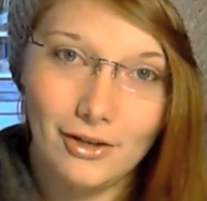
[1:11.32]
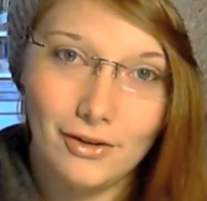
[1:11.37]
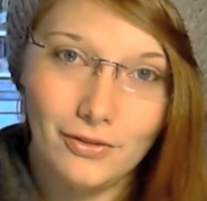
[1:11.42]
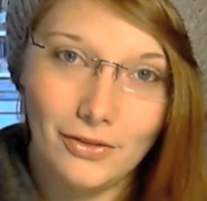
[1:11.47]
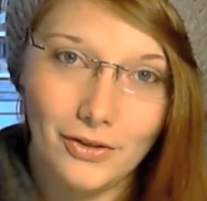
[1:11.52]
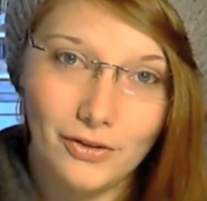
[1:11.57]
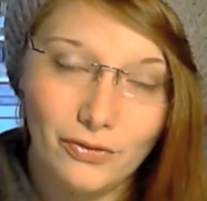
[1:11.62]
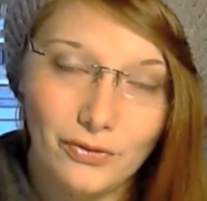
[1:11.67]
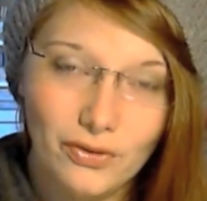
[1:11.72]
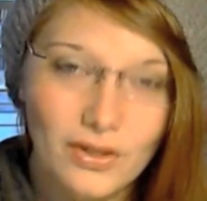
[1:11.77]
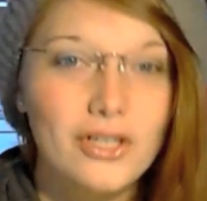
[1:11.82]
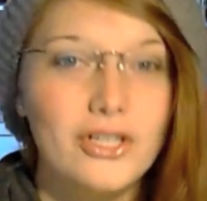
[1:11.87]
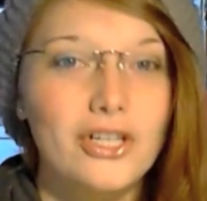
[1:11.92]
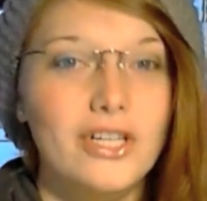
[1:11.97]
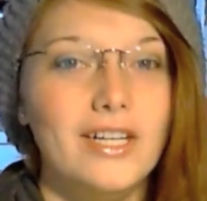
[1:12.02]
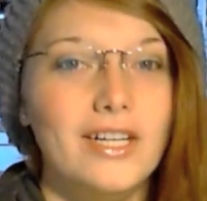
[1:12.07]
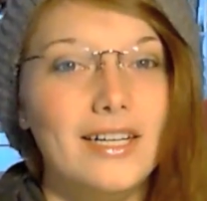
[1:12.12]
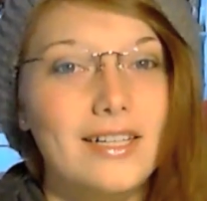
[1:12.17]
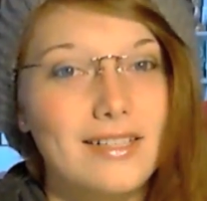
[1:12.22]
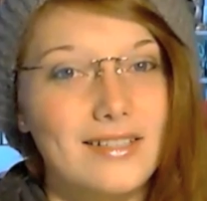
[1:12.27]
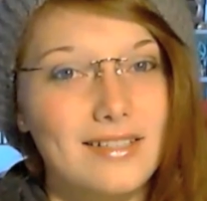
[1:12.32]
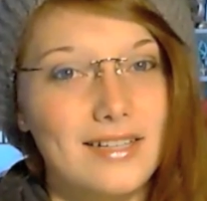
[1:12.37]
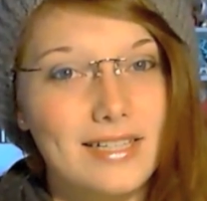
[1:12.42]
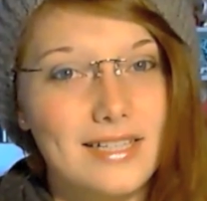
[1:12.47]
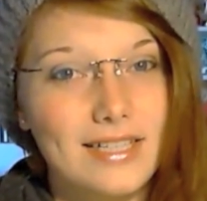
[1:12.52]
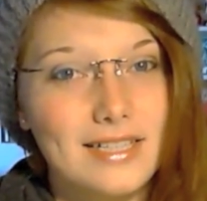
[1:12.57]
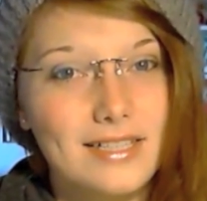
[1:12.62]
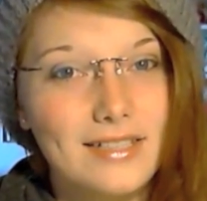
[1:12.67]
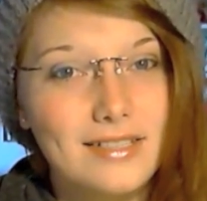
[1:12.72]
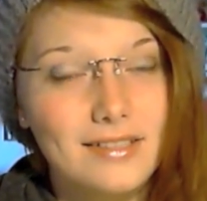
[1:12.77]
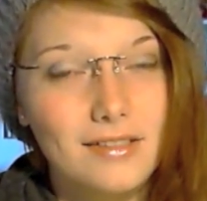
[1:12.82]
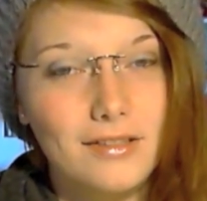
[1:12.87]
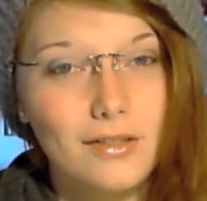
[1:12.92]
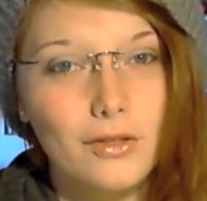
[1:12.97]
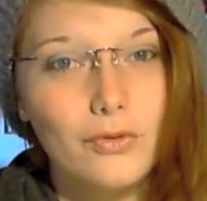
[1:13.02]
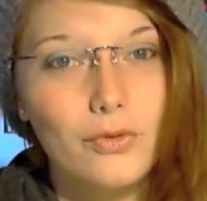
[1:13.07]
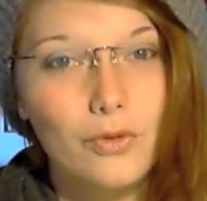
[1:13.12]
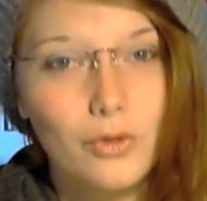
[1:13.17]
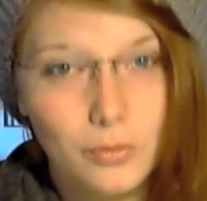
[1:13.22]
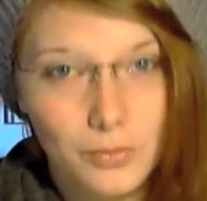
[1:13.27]
on their function in a sentence, their
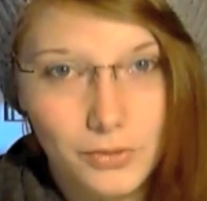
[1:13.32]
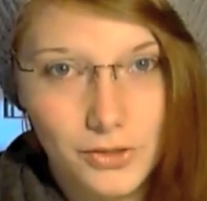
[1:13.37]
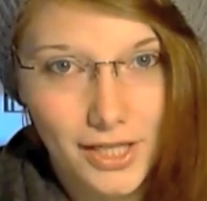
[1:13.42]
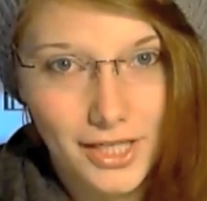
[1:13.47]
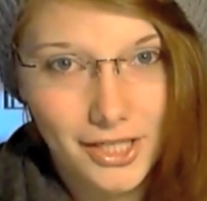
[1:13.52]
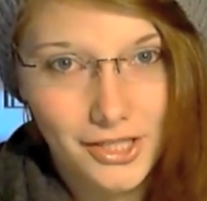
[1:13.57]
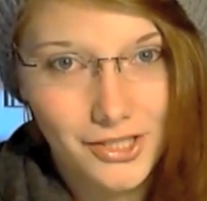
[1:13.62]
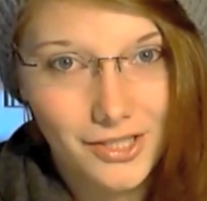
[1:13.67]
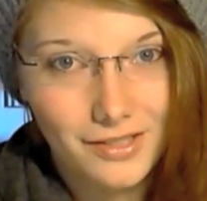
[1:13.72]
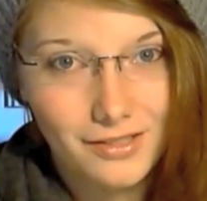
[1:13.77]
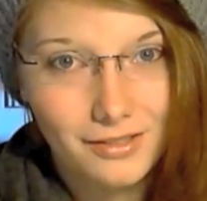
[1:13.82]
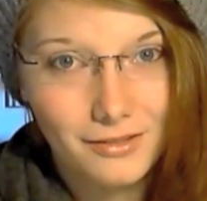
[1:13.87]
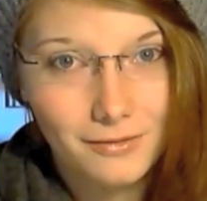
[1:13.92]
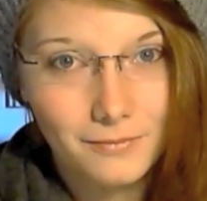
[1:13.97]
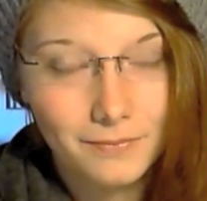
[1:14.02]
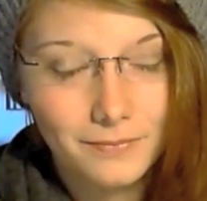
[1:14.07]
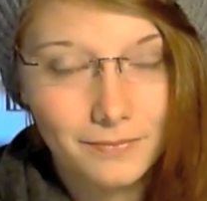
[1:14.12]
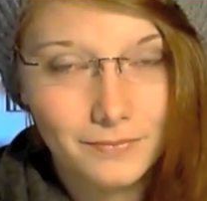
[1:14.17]
form changes.